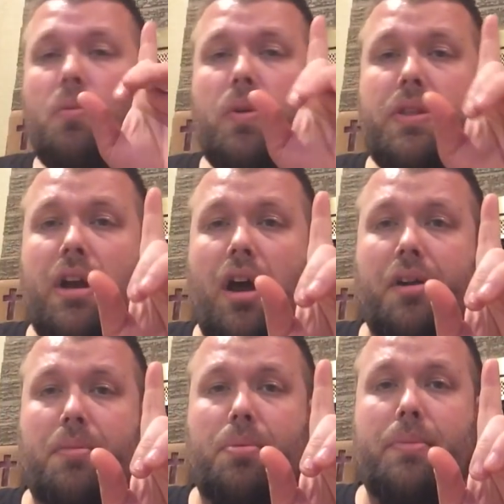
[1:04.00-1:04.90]
with an
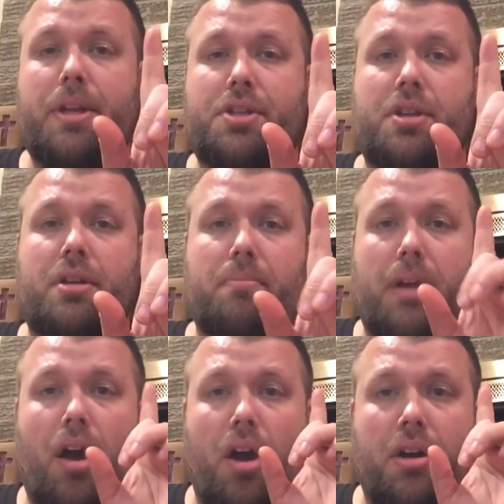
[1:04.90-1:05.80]
honorable mention.
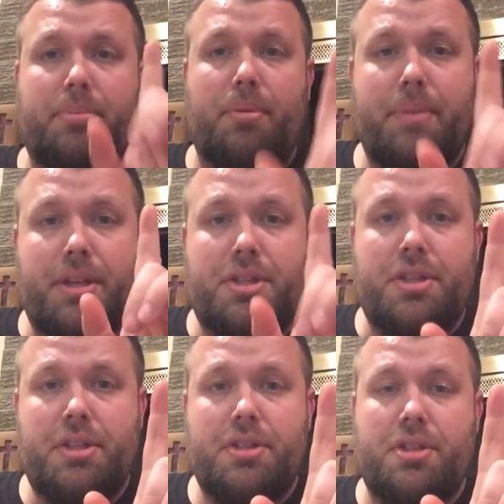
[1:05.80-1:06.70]
My honorable
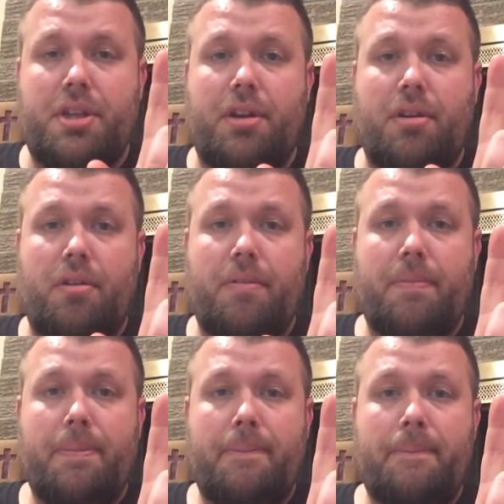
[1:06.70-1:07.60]
mention this year
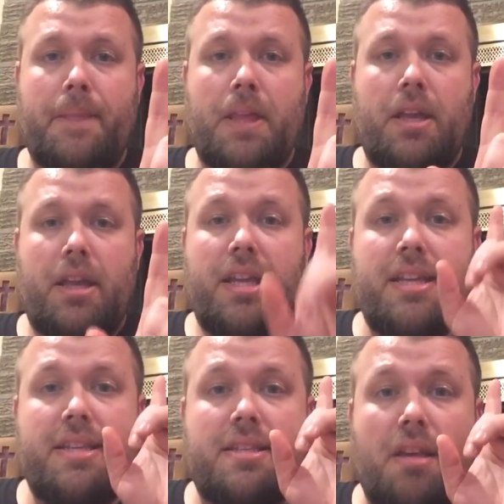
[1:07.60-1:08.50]

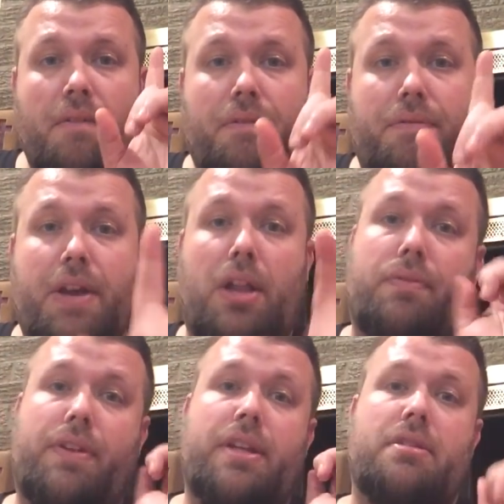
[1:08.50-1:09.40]
is
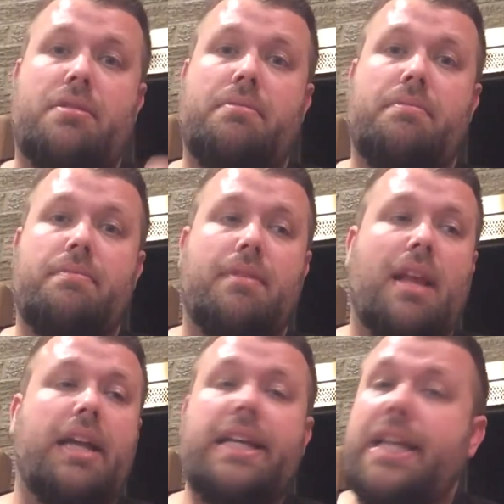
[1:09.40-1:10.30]
Velvet.
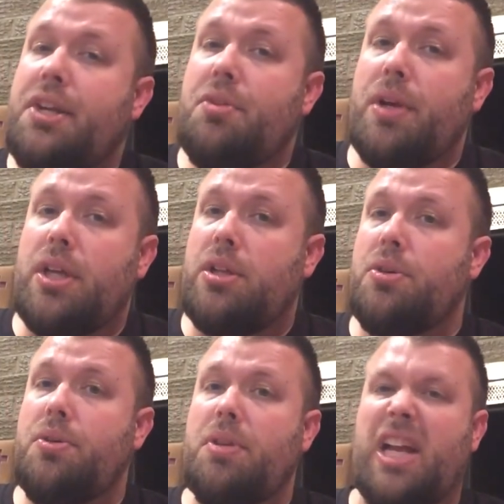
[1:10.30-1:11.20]
I needed to
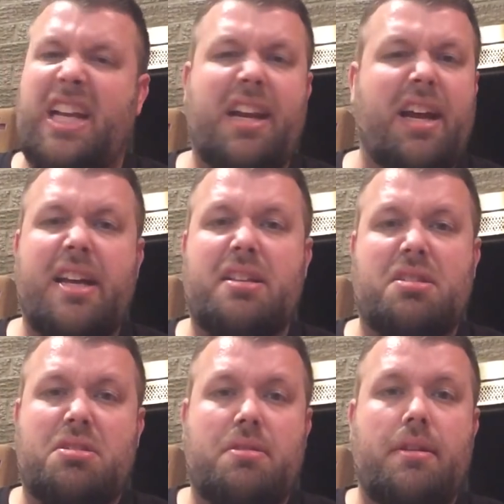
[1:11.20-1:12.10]
include like a
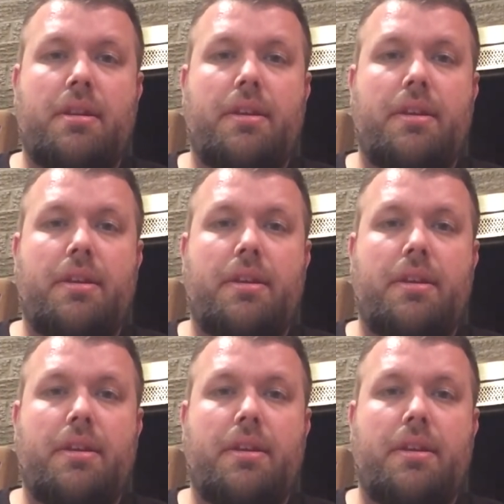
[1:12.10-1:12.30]
nice